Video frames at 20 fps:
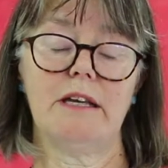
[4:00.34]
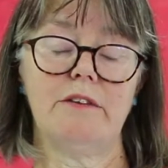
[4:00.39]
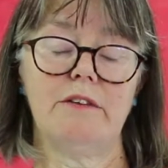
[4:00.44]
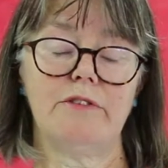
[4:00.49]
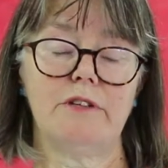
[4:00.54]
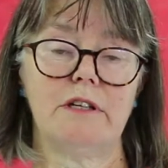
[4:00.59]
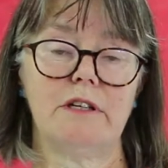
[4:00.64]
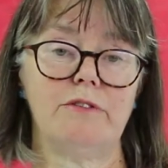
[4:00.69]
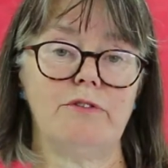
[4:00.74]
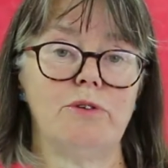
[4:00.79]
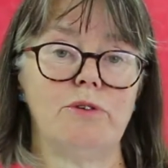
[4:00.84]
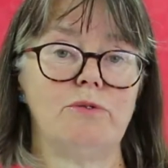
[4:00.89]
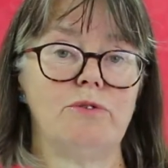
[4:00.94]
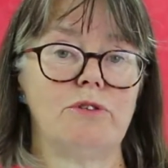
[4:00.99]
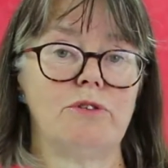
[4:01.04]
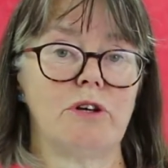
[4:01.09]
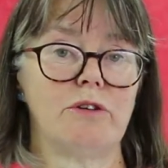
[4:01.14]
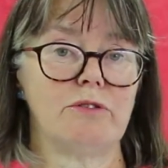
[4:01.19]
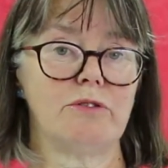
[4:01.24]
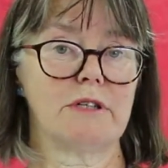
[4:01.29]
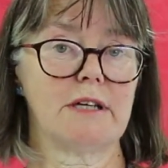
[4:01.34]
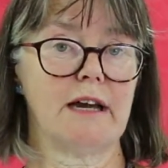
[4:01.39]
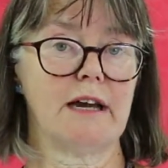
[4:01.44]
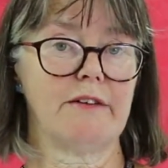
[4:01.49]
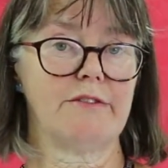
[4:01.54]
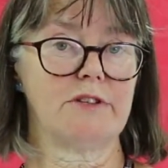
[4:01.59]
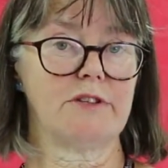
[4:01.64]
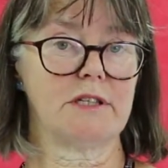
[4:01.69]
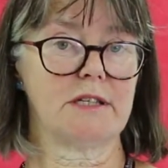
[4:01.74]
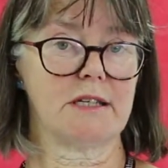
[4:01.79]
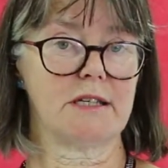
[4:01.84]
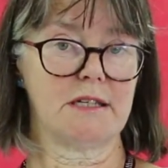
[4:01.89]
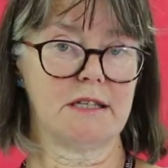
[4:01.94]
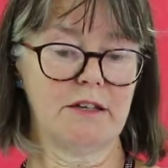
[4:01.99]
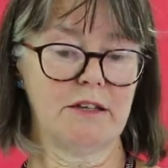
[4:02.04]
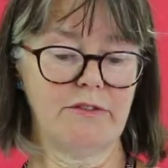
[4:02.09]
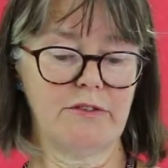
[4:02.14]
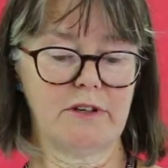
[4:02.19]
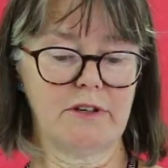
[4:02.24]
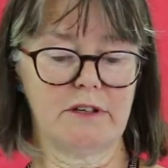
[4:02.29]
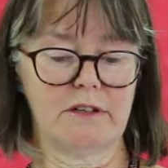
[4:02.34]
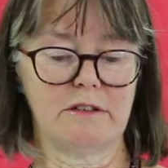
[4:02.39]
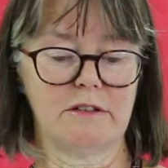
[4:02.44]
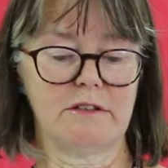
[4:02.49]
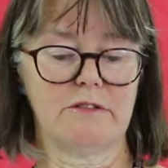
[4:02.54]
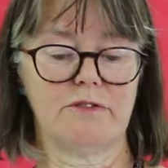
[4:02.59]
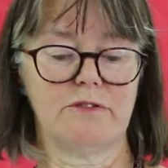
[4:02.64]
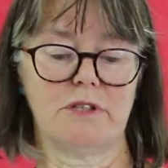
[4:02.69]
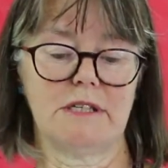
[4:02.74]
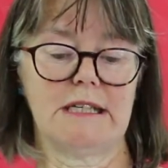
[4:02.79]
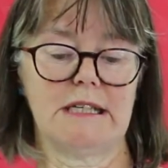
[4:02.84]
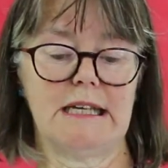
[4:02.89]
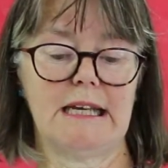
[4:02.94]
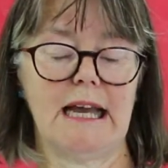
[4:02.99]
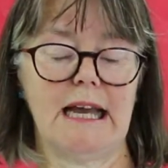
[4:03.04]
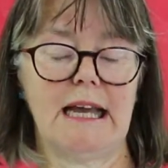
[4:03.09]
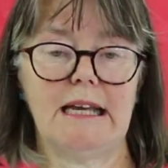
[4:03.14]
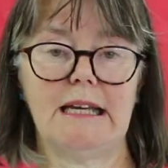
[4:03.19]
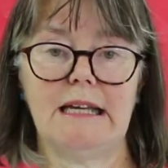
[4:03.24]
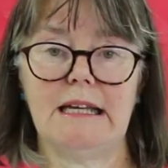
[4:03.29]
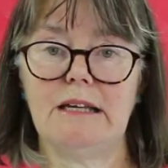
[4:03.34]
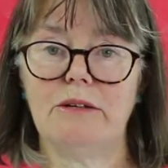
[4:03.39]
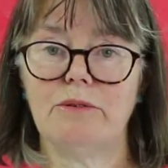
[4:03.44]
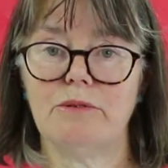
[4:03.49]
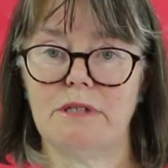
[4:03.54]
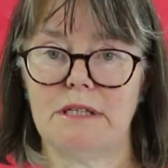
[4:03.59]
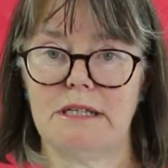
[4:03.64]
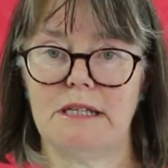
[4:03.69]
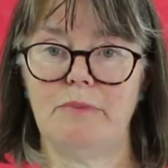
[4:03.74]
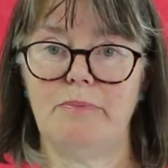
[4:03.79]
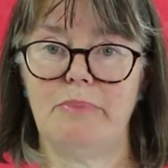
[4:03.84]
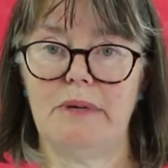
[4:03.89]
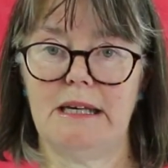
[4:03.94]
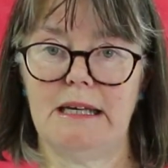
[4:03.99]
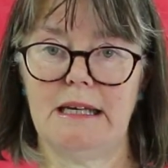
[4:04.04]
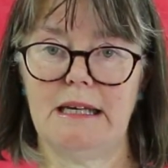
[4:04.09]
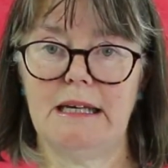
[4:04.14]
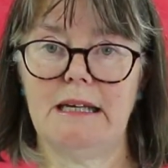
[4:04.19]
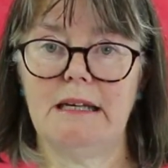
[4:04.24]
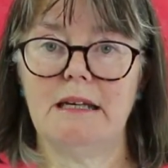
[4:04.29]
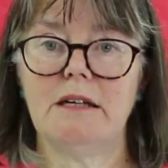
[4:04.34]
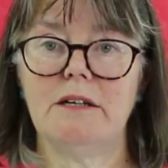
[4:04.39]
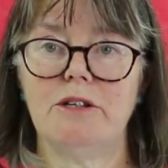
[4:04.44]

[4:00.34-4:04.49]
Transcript: even if you don't have the certificate for CAE or CPE,